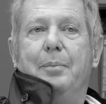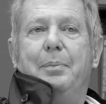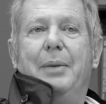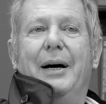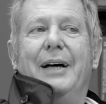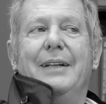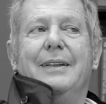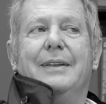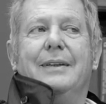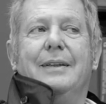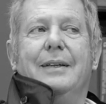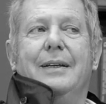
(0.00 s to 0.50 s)

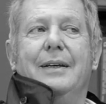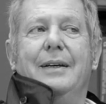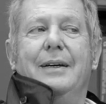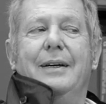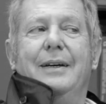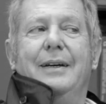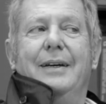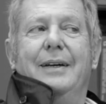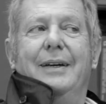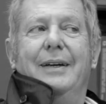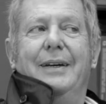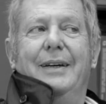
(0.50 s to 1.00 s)
But
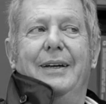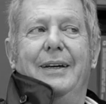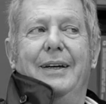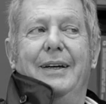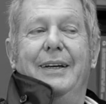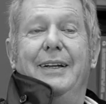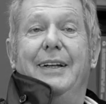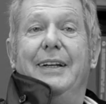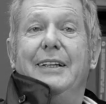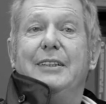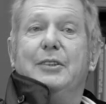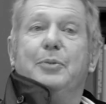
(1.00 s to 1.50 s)

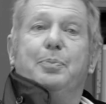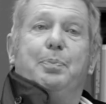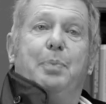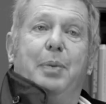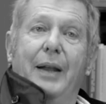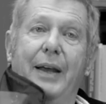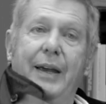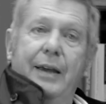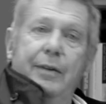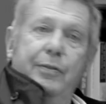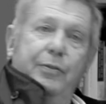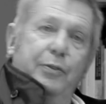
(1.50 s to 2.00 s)
it is
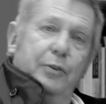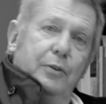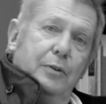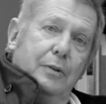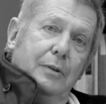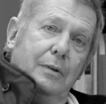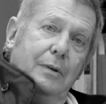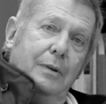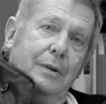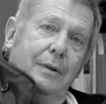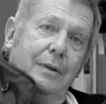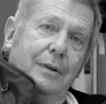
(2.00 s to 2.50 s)

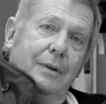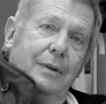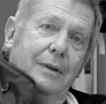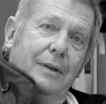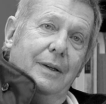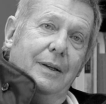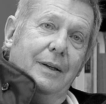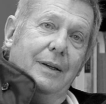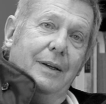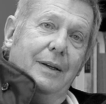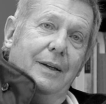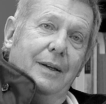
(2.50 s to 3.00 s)
playful
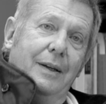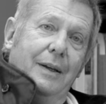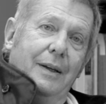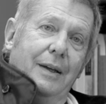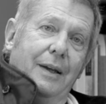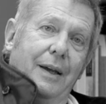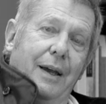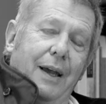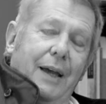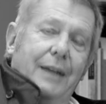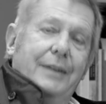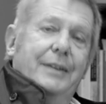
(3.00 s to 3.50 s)

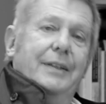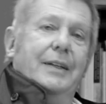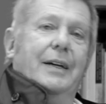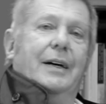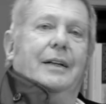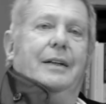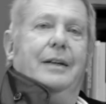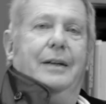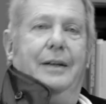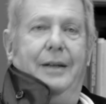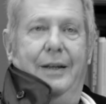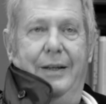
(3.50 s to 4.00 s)
at the
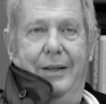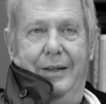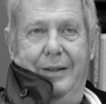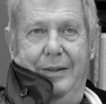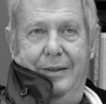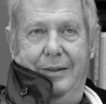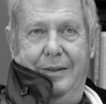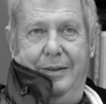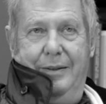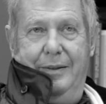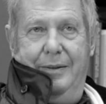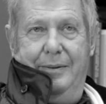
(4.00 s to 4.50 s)
other hand.
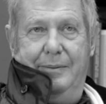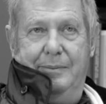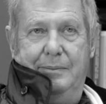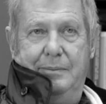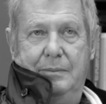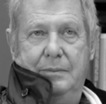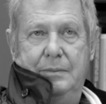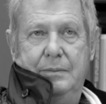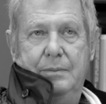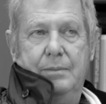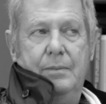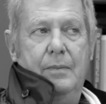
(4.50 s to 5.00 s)

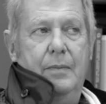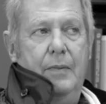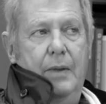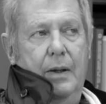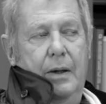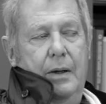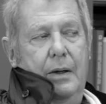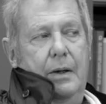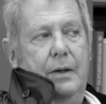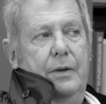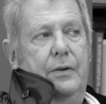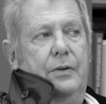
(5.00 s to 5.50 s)

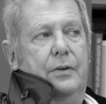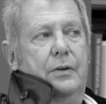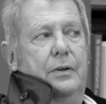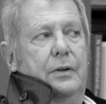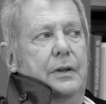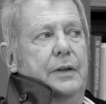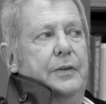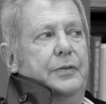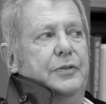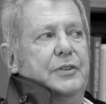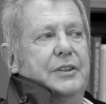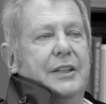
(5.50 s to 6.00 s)
So
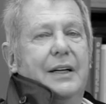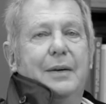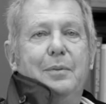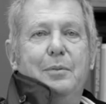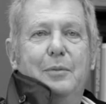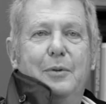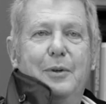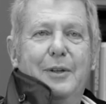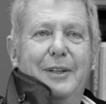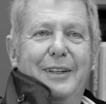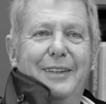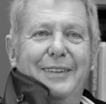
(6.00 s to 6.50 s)
if
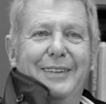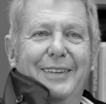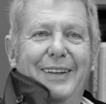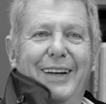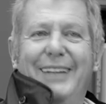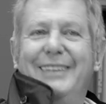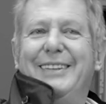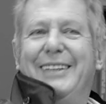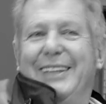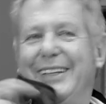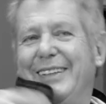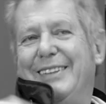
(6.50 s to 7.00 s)
someone
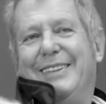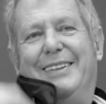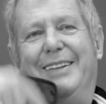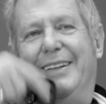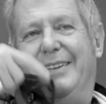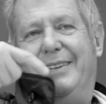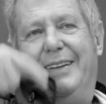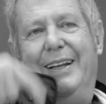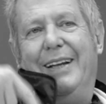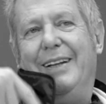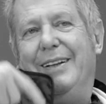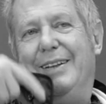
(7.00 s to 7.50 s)

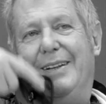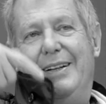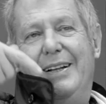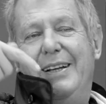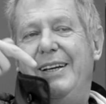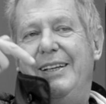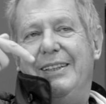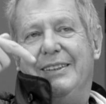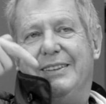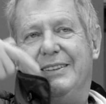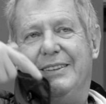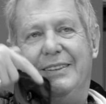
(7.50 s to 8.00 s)
that that
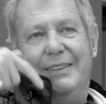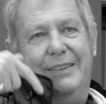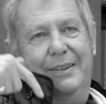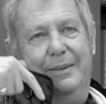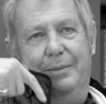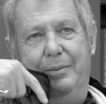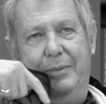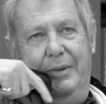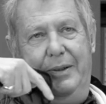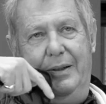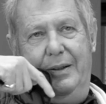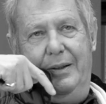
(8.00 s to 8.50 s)
leads
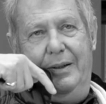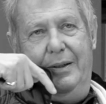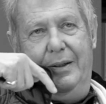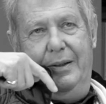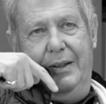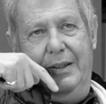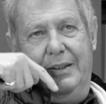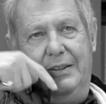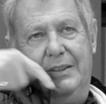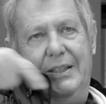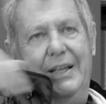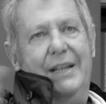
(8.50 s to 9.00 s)

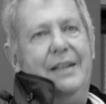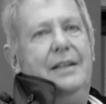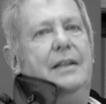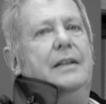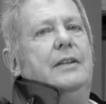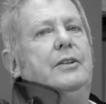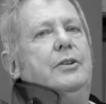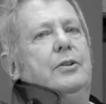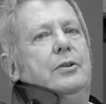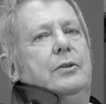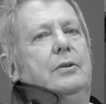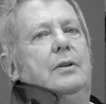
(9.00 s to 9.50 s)

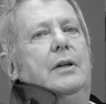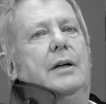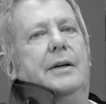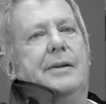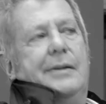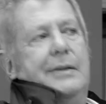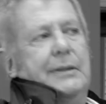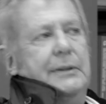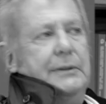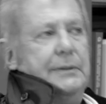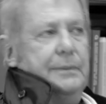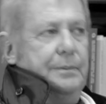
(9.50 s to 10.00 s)
exactly to the
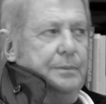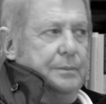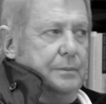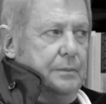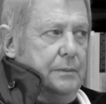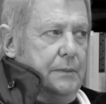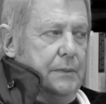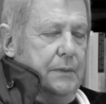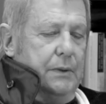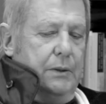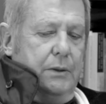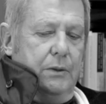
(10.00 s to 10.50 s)

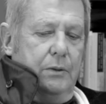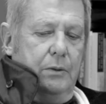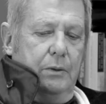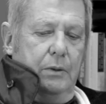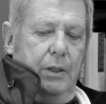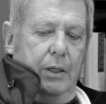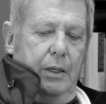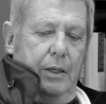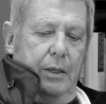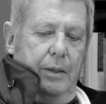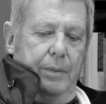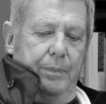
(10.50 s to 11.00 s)
to
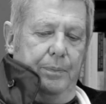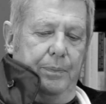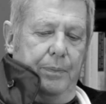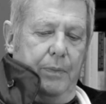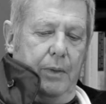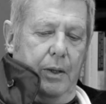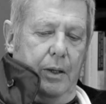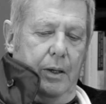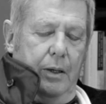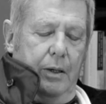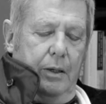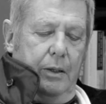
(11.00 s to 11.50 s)
the um,
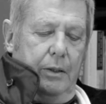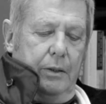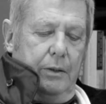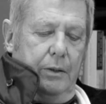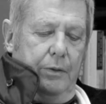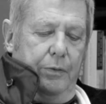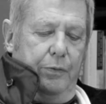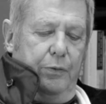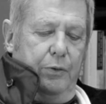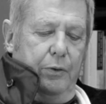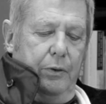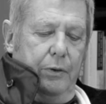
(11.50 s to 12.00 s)
uh,
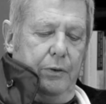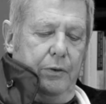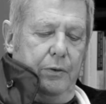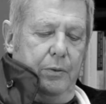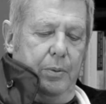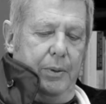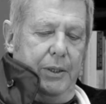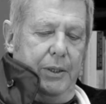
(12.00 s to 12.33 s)
fourth